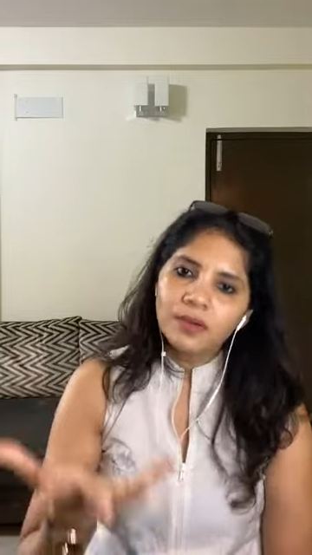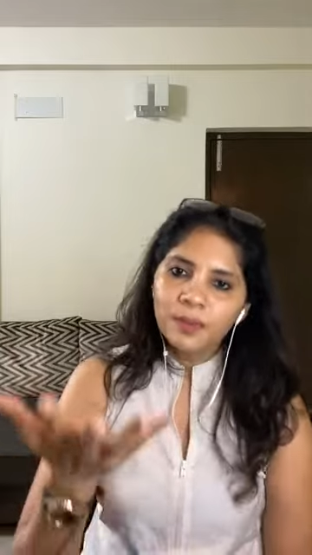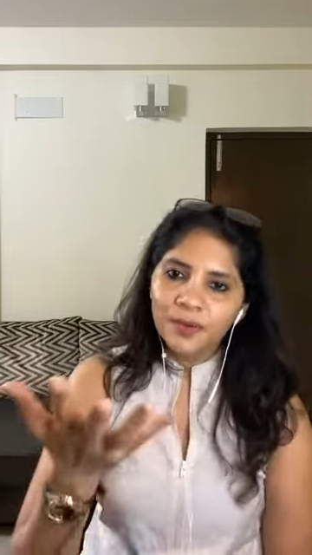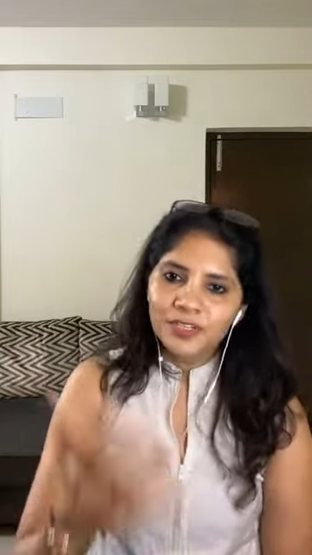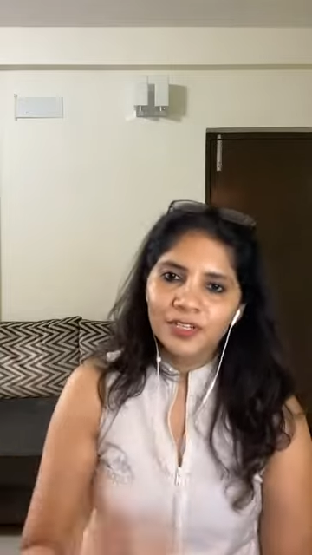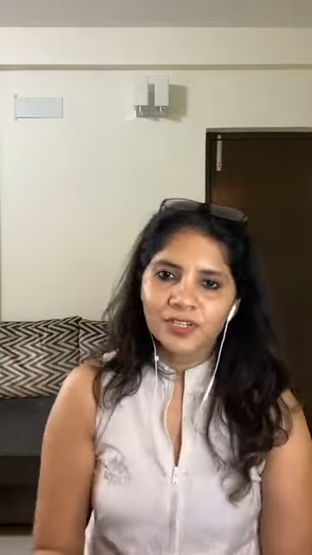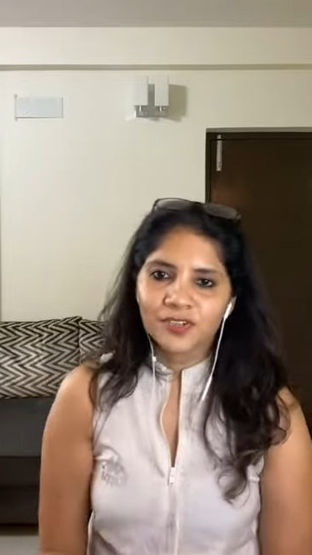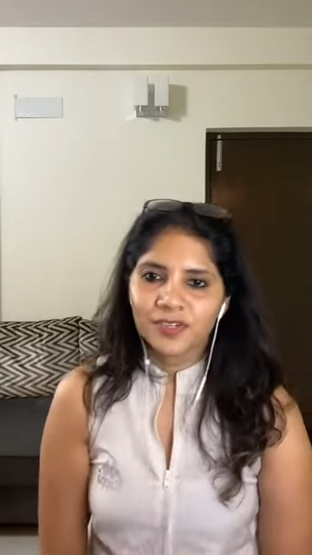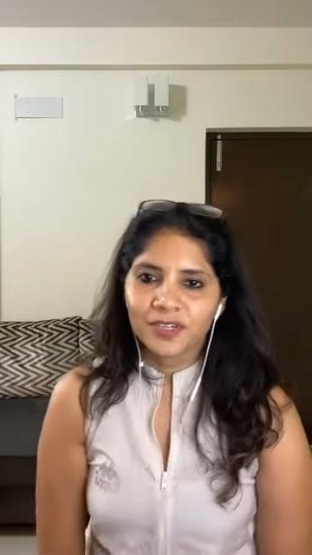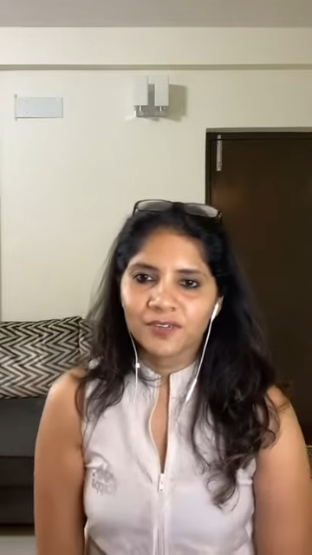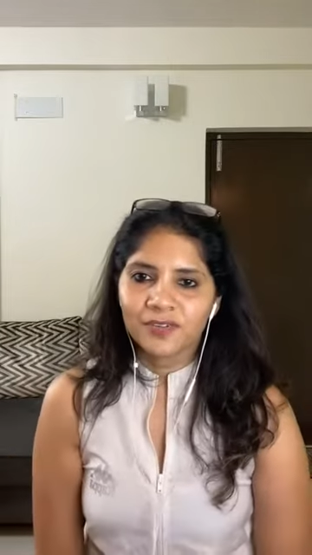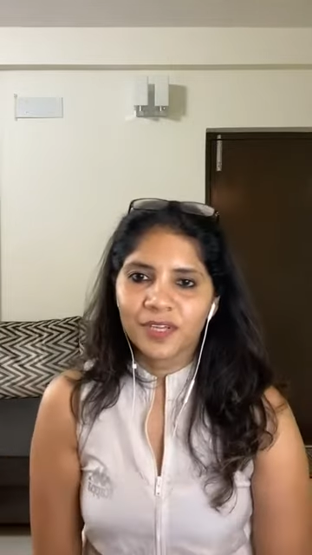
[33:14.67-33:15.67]
a personal
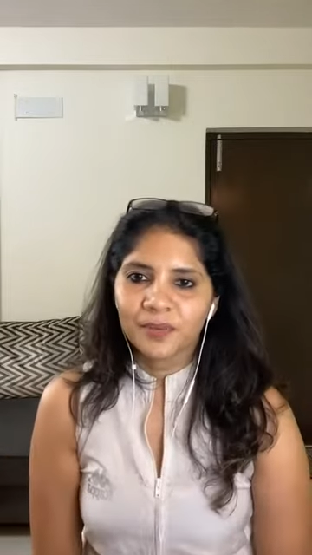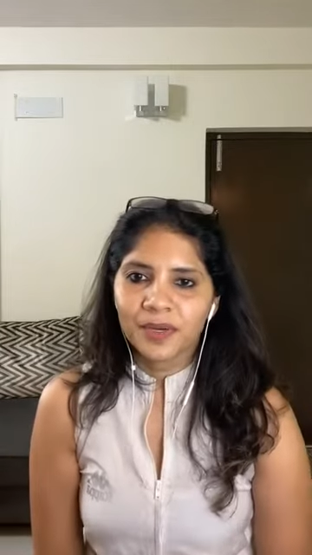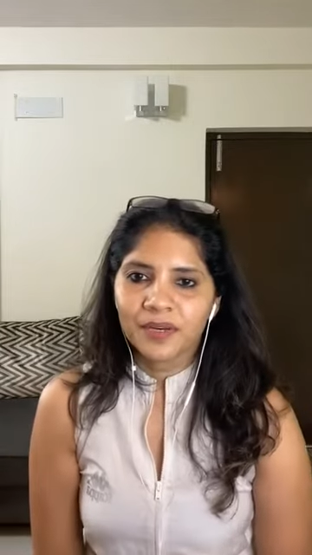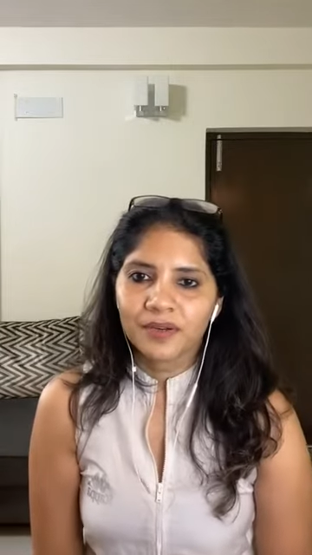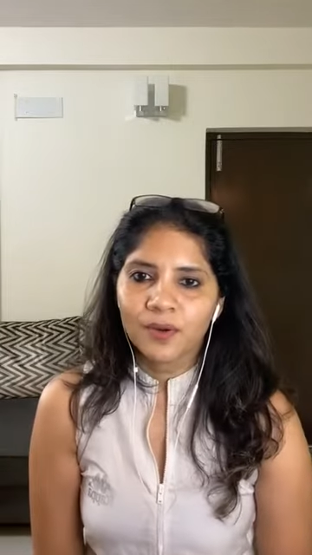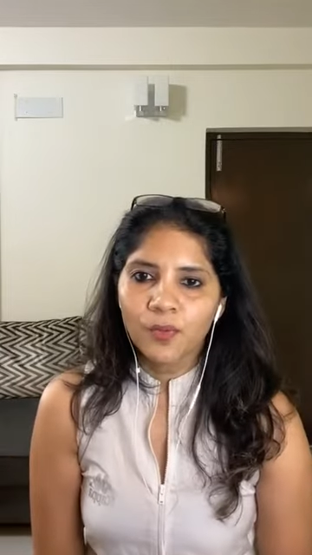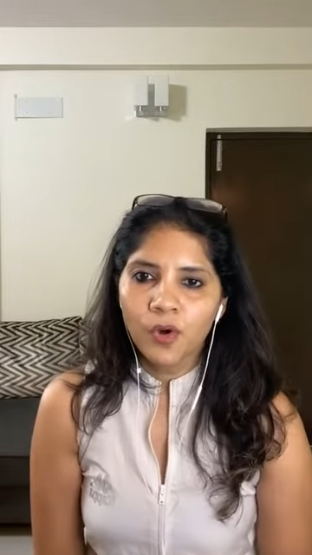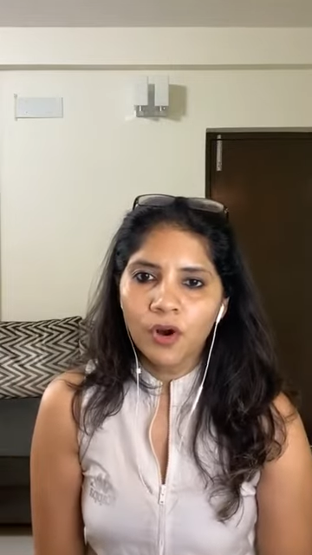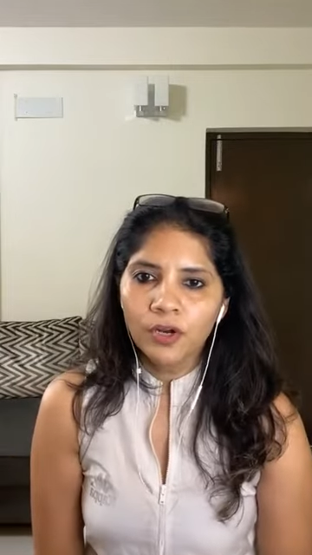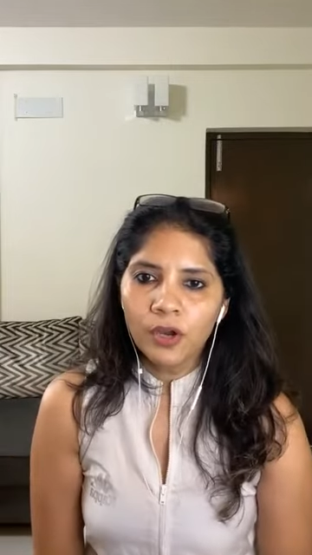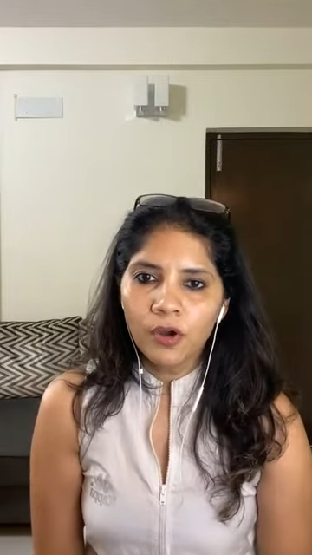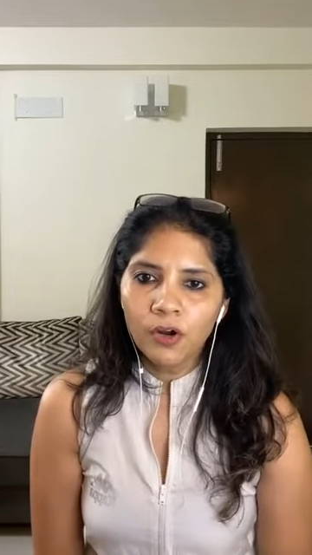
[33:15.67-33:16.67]
trainer for that matter.
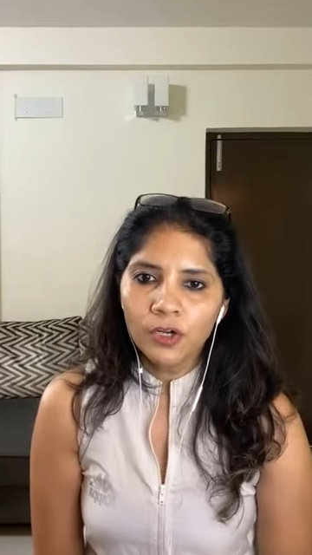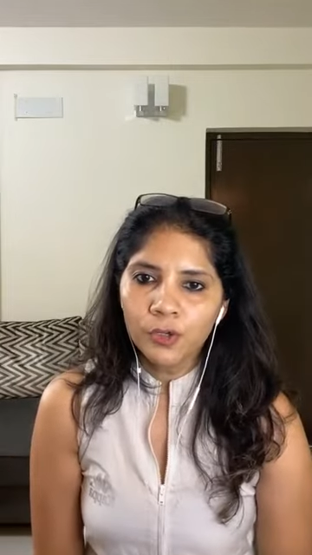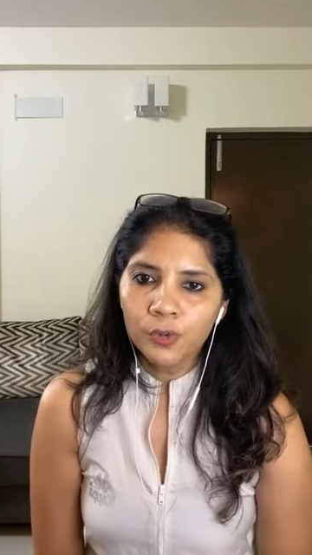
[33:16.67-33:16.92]
What all